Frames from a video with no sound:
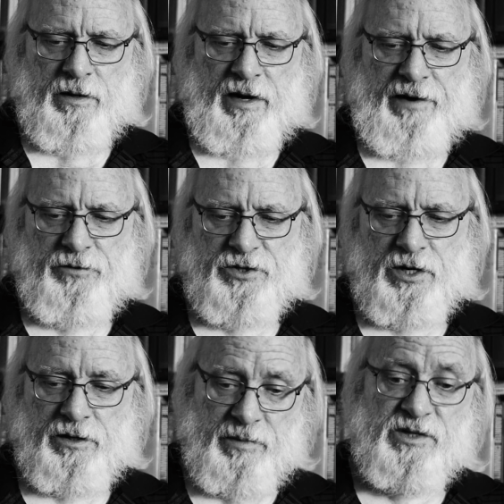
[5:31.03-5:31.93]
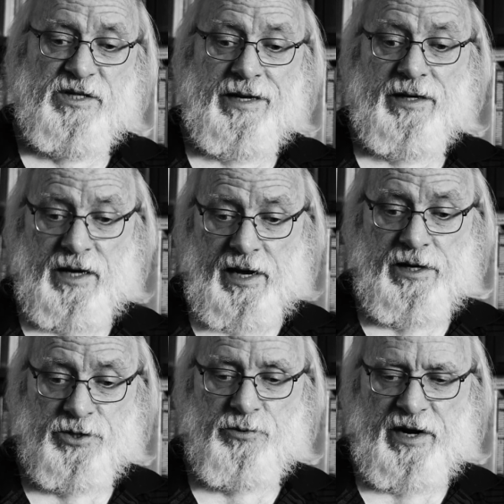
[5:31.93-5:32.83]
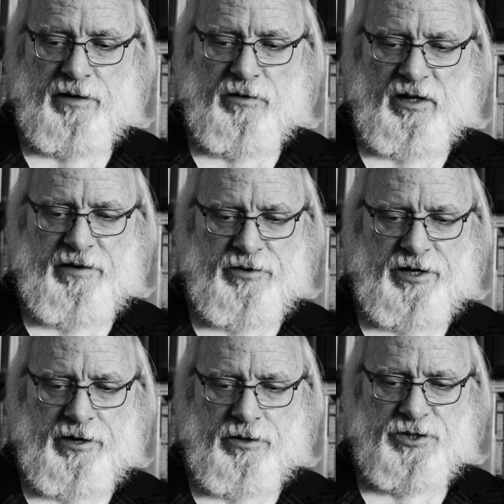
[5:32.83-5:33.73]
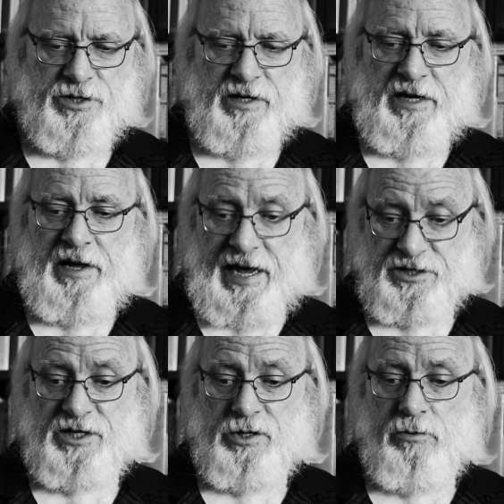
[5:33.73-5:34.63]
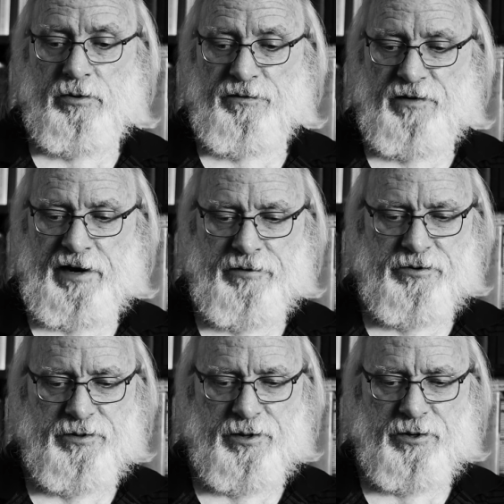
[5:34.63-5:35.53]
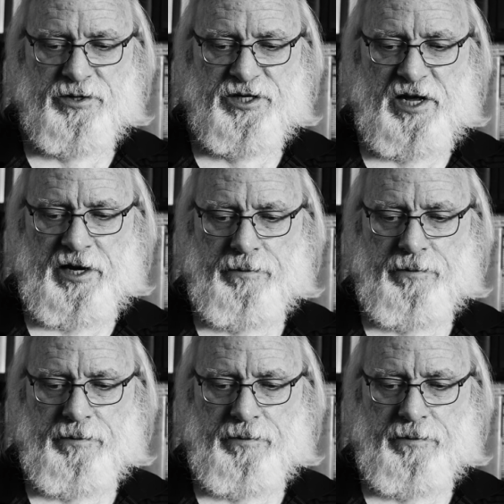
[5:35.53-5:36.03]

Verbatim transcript: After talking about Zedekiah's reign of 11 years, he has a total 513.